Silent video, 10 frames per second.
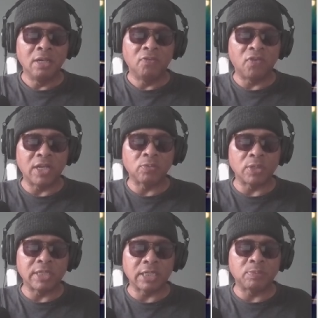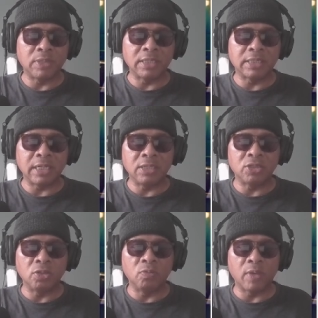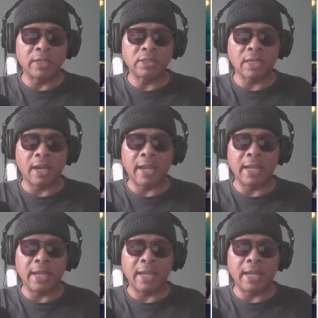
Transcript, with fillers: Fans were desperate to see Tomb Raider star